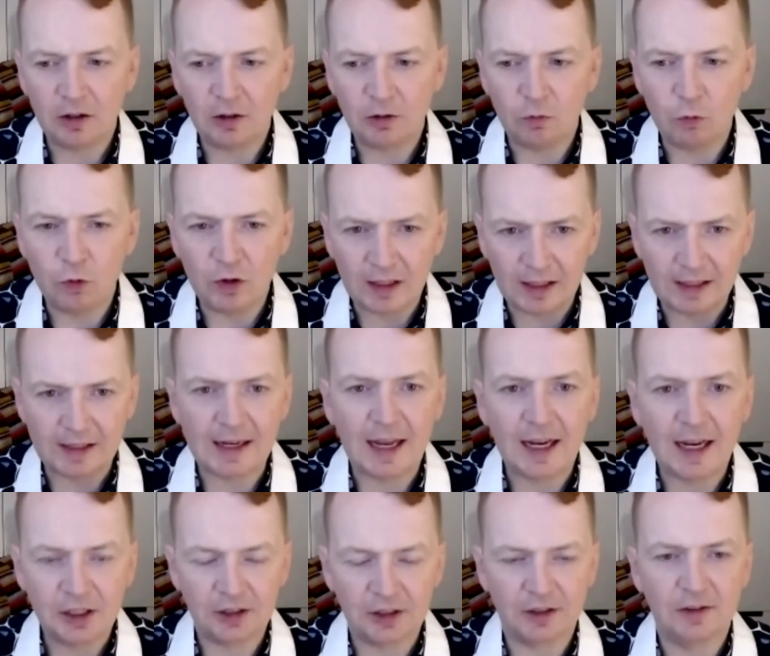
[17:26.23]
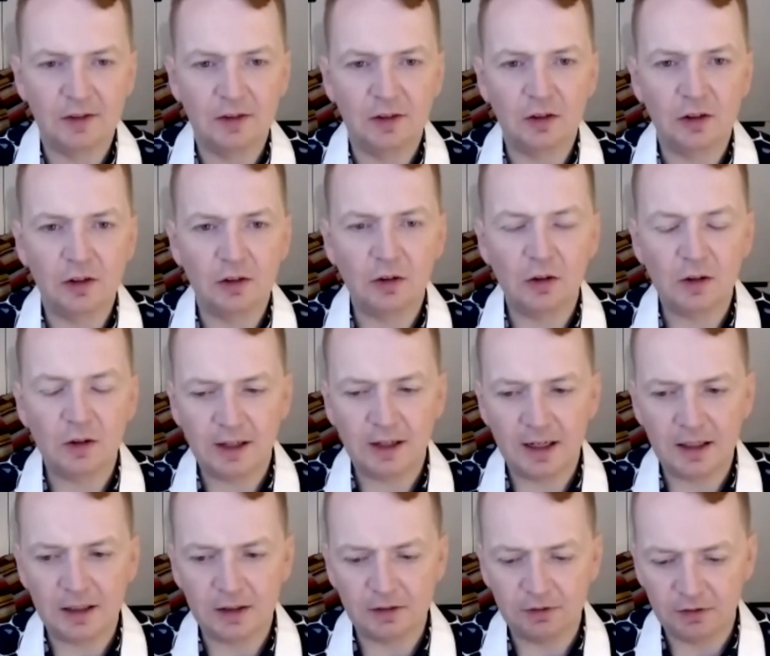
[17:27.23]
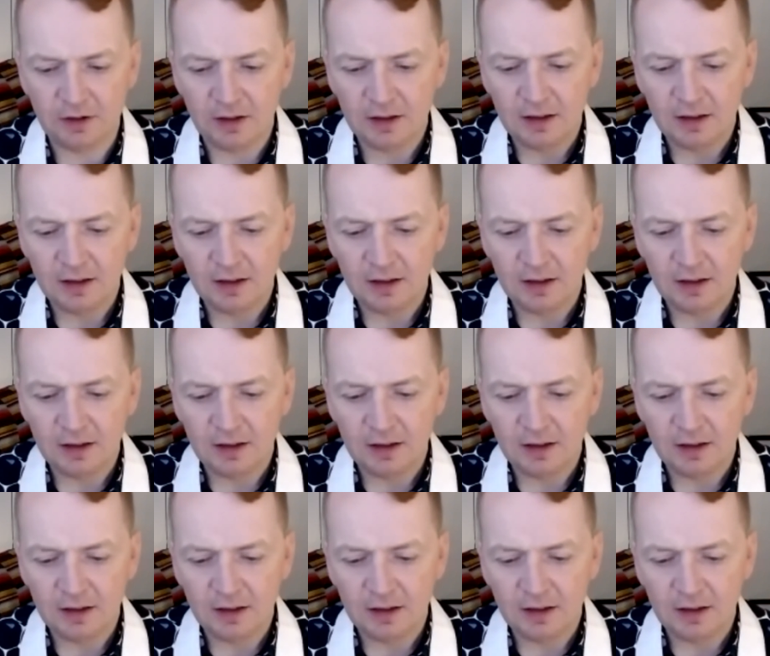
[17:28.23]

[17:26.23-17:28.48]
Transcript: willed actions, under all kind of